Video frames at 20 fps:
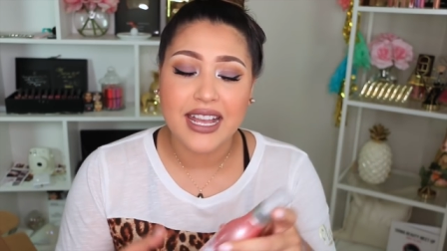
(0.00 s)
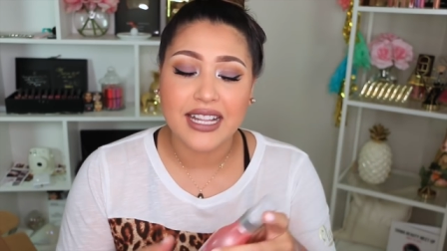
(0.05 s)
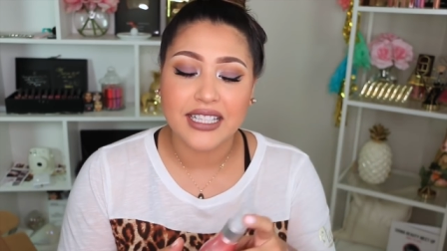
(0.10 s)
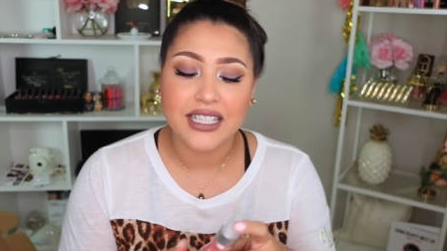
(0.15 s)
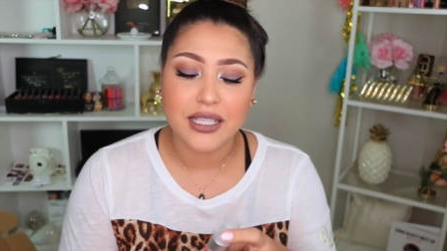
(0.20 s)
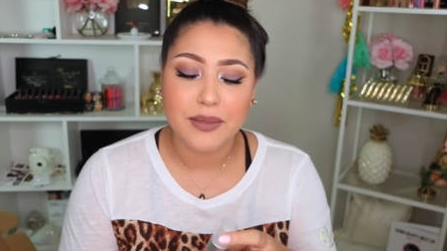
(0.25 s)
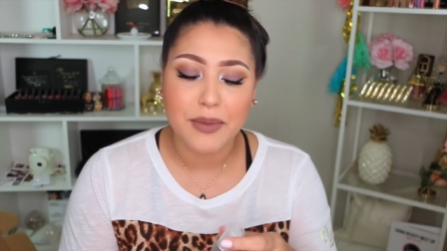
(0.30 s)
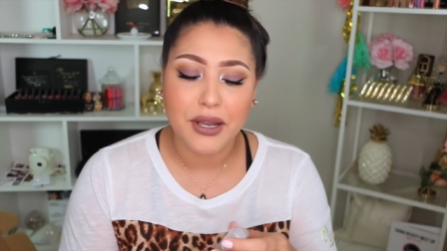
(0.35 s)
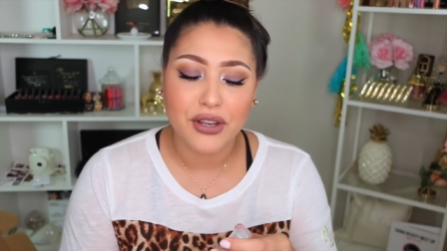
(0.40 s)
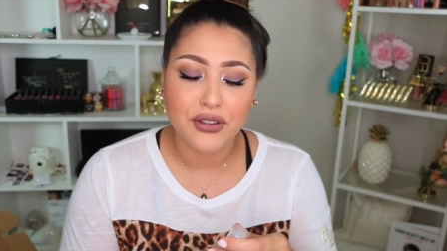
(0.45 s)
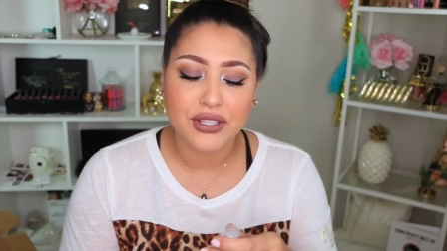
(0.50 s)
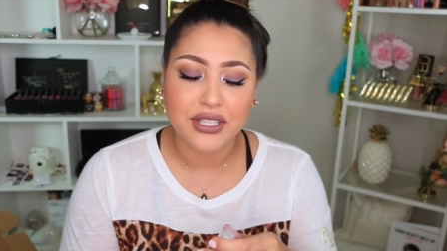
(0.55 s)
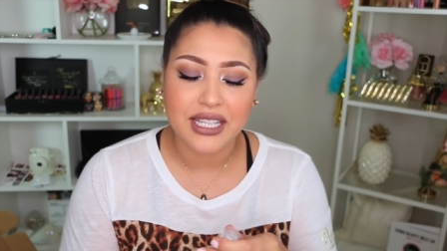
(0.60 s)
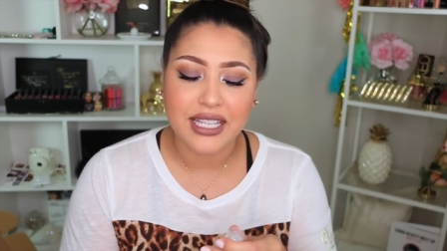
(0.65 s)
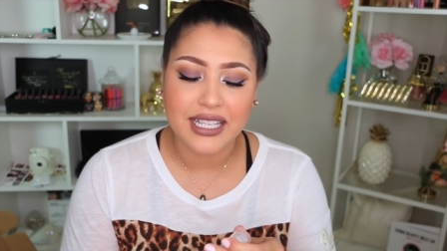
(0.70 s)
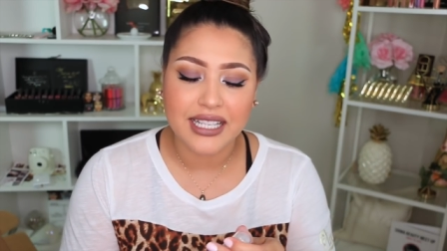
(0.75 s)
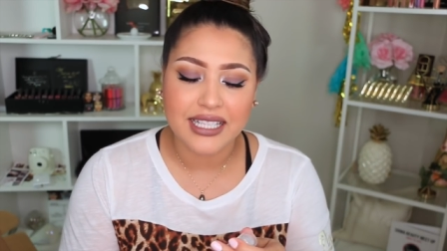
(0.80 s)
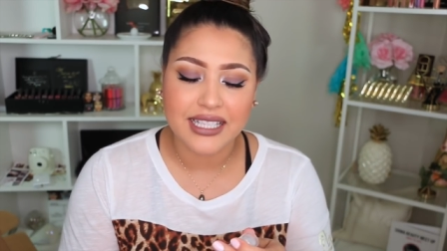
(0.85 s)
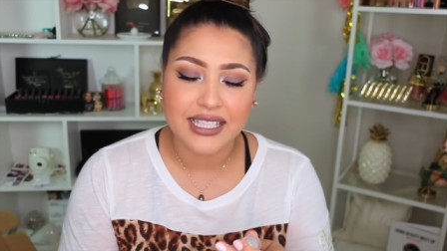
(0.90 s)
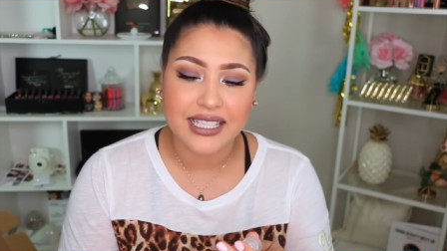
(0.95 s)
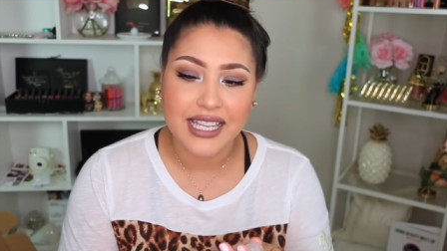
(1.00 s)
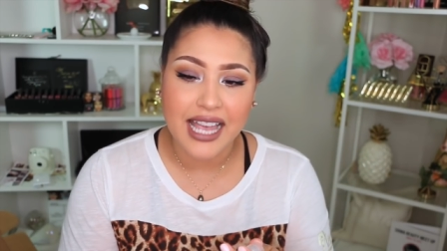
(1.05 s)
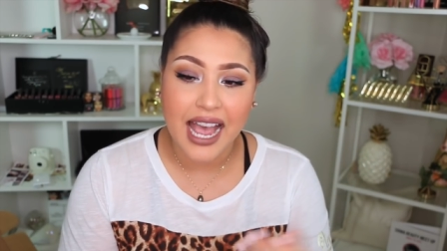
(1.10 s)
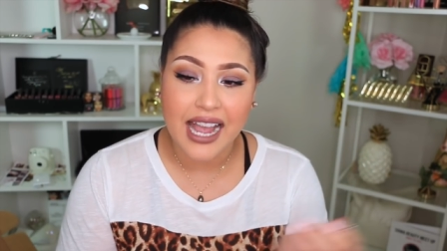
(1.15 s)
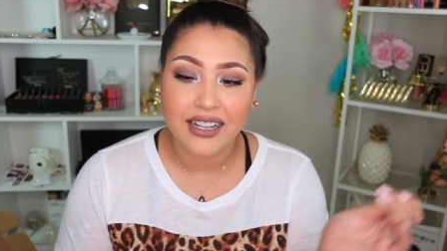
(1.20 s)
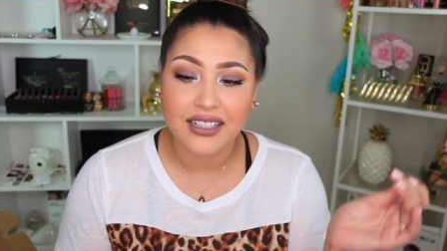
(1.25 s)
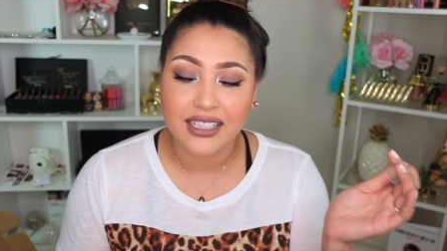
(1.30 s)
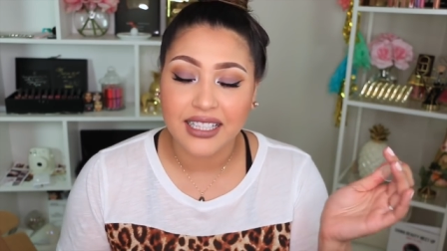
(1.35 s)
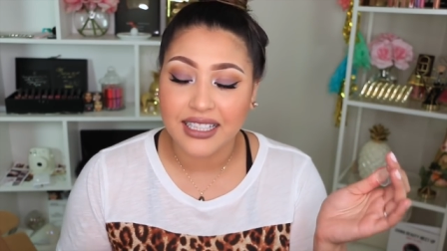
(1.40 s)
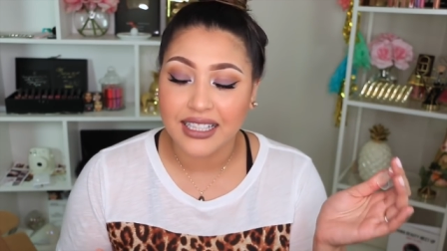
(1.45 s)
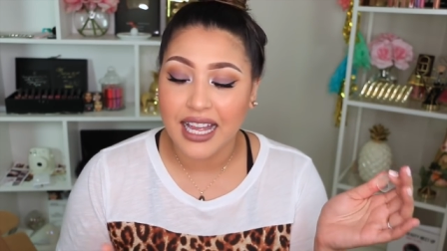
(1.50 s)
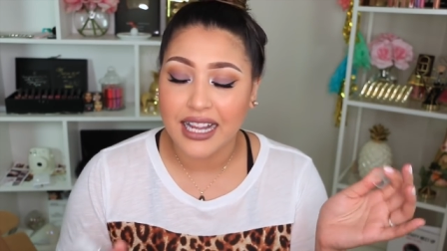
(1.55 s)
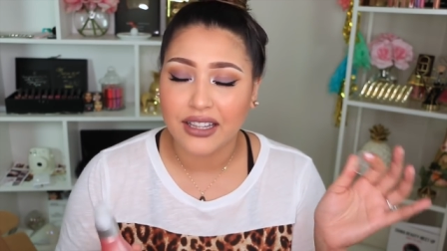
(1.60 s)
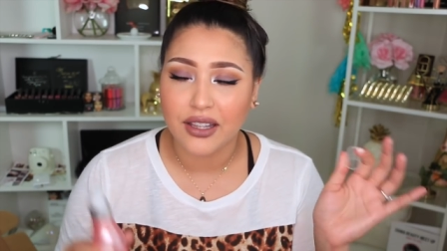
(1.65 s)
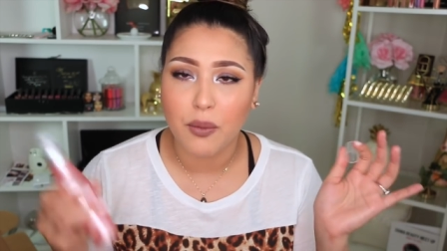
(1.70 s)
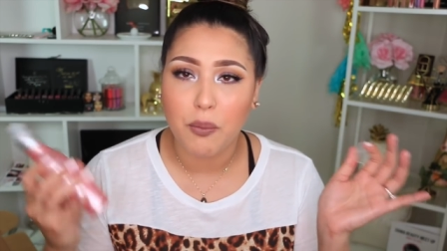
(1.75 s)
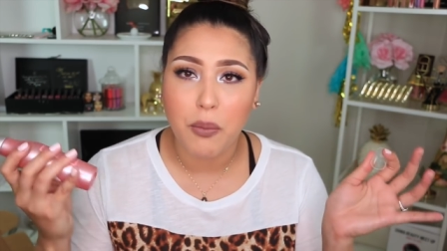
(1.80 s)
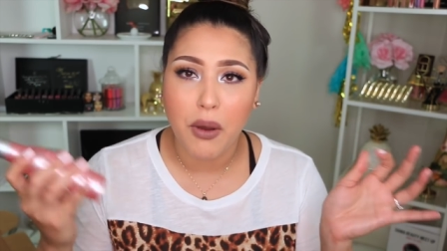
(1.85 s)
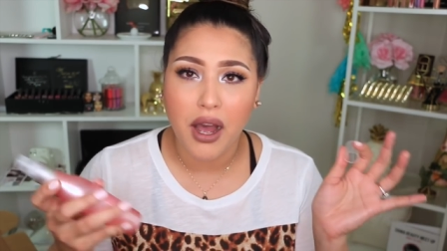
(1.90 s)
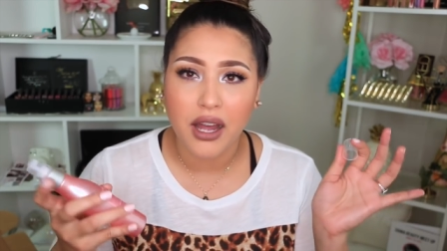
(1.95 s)
It smells exactly
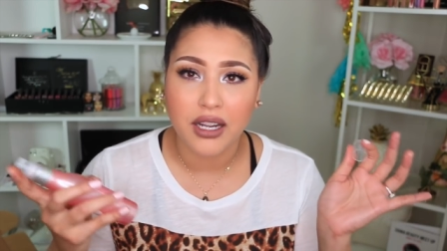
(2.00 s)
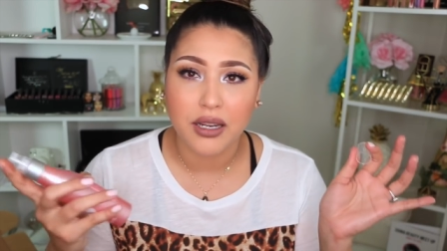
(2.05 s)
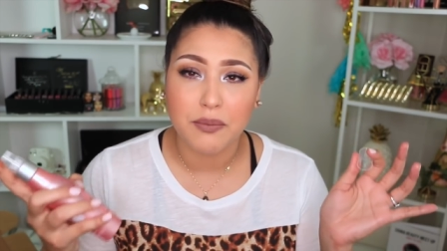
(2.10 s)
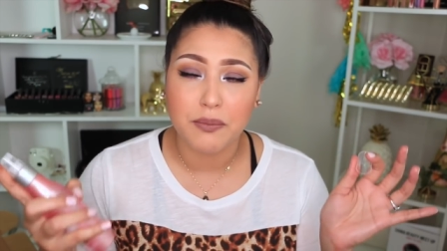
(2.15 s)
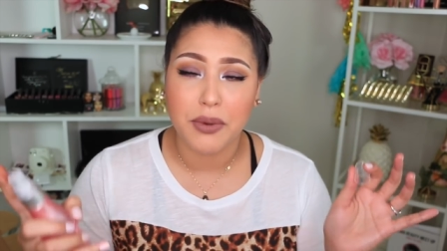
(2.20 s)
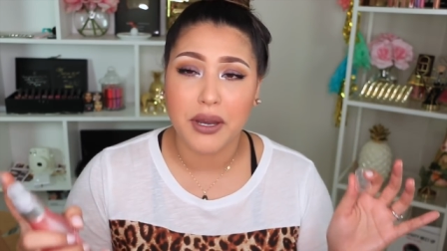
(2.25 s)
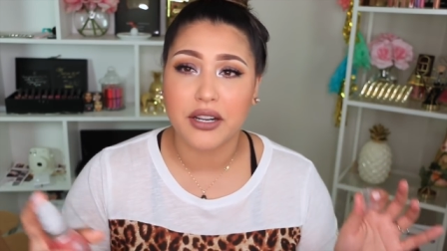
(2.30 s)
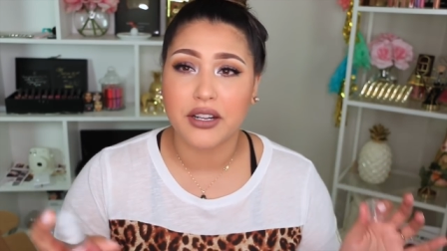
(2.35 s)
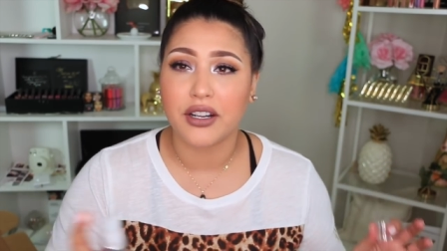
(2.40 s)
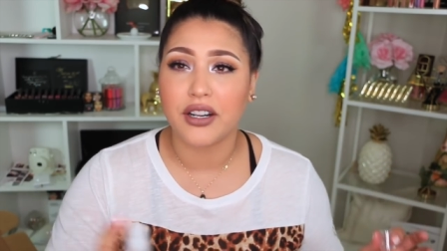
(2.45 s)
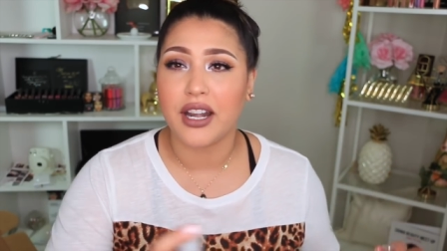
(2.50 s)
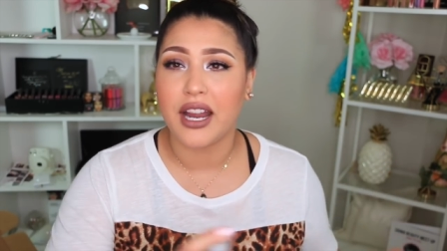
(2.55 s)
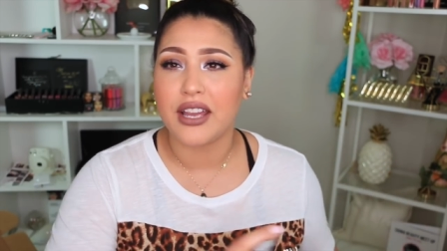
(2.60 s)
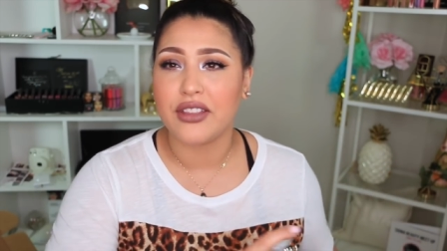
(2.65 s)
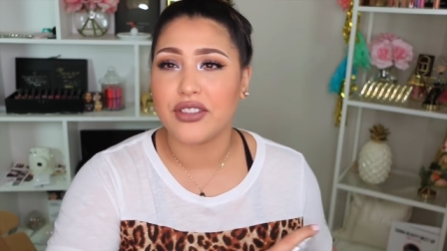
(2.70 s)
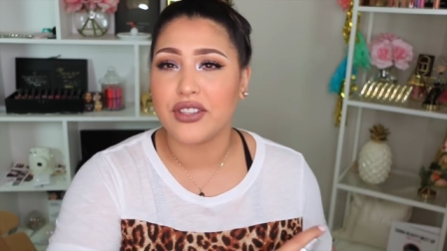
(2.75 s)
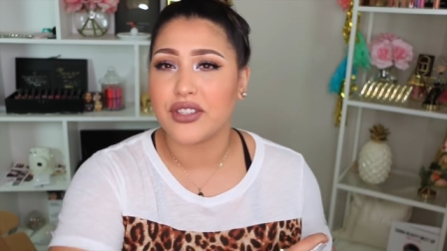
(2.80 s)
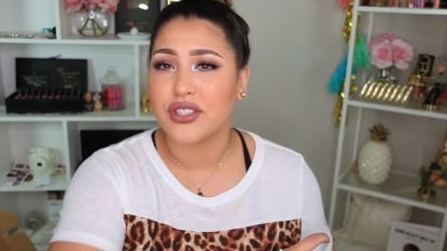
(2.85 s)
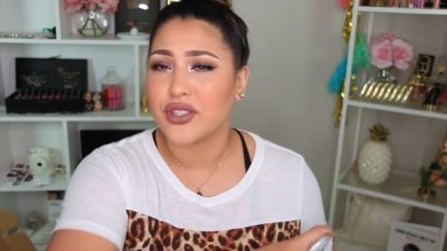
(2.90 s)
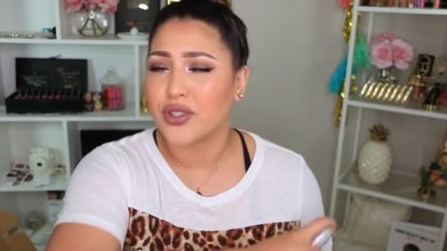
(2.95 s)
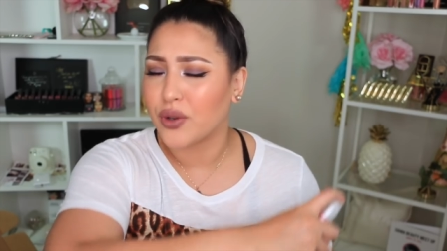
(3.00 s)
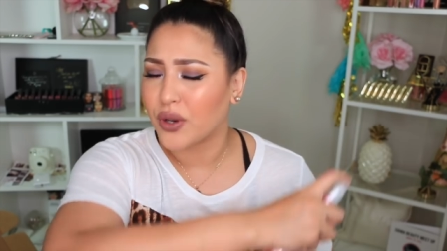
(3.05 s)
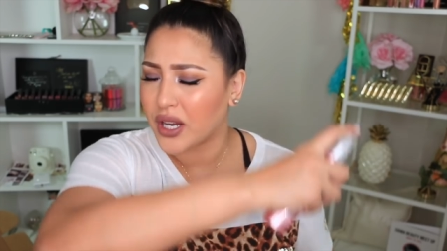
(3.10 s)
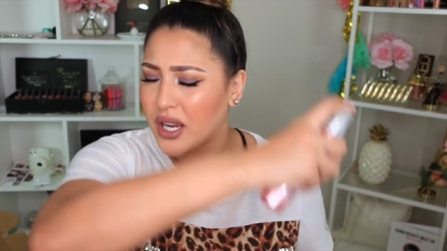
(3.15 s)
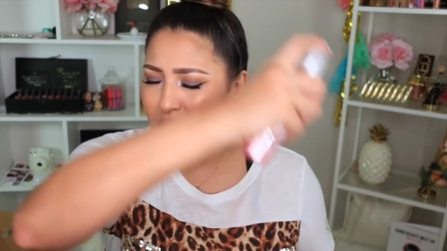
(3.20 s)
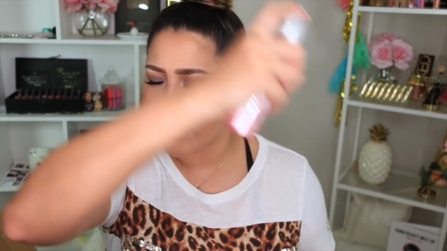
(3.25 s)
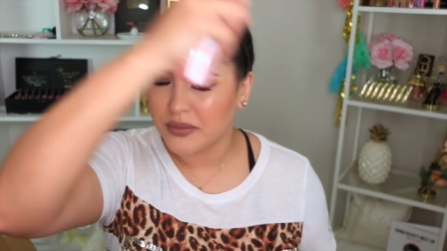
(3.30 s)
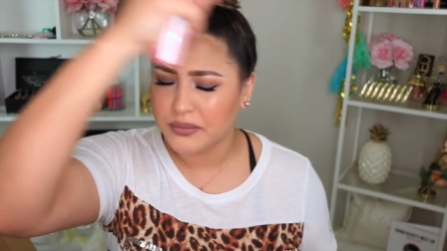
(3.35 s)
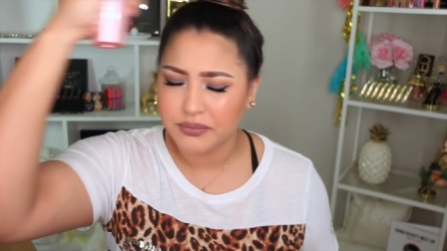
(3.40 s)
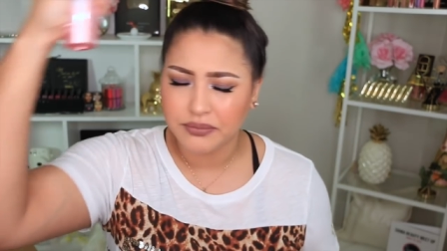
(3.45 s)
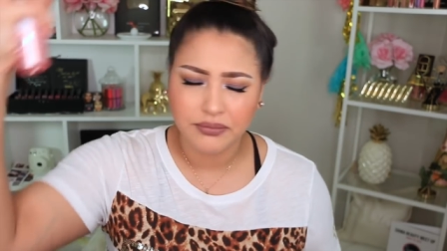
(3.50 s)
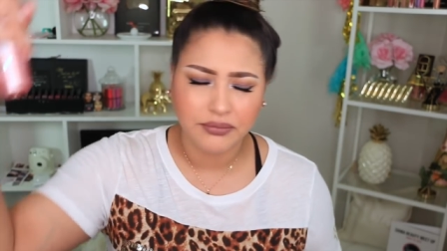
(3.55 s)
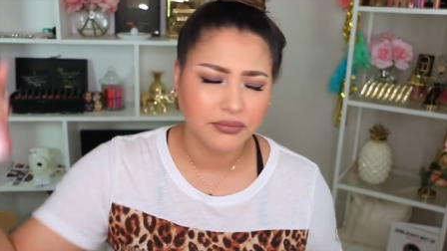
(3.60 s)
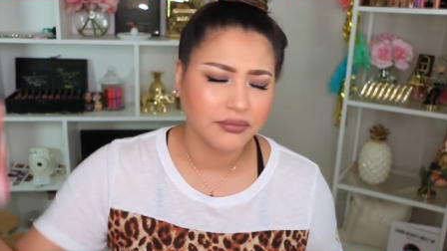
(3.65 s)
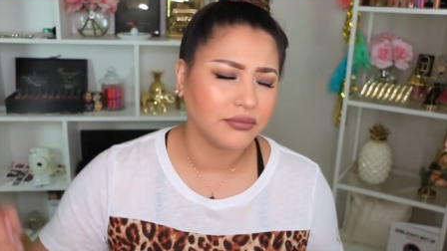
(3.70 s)
like the body butter and the scrub.